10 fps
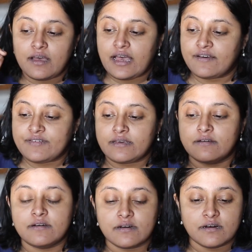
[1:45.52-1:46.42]

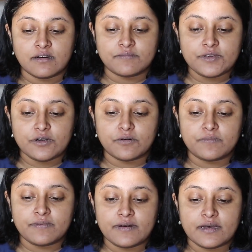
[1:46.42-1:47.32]
having
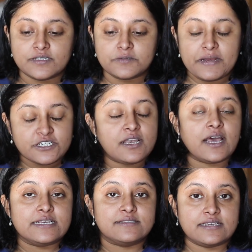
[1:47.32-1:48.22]

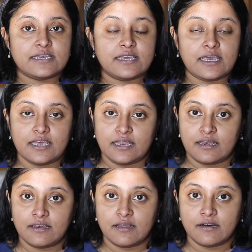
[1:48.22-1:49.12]
specializing
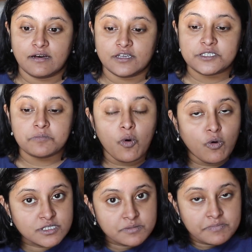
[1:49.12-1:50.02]
in
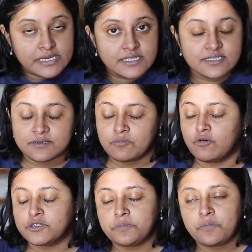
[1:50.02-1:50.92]
smoked meats,
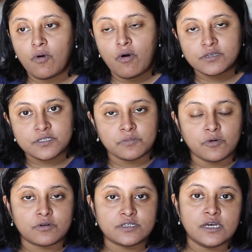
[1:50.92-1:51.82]
smoked pork,
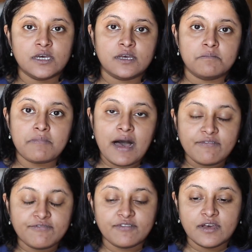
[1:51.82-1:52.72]
smoked
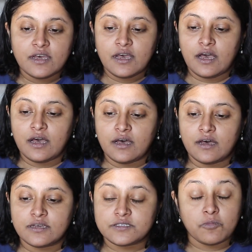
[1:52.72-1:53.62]
buff,
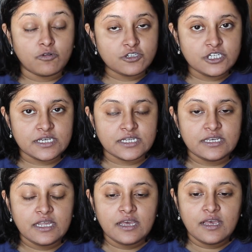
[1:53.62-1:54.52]
smoked
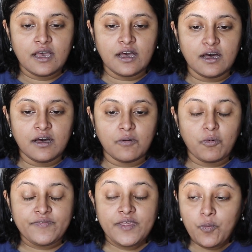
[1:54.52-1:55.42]
chicken.
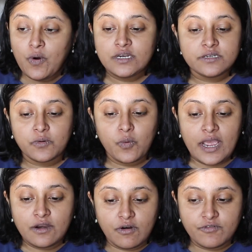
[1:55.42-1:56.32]
What they weren't
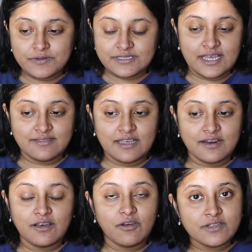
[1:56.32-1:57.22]
aware of was that
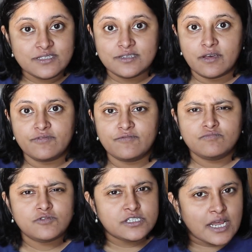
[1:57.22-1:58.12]
there are lots of
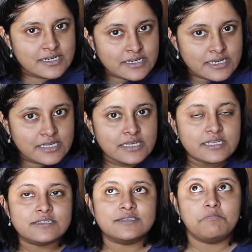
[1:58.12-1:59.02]

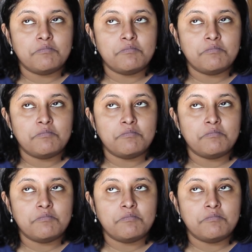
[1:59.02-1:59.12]
chutneys,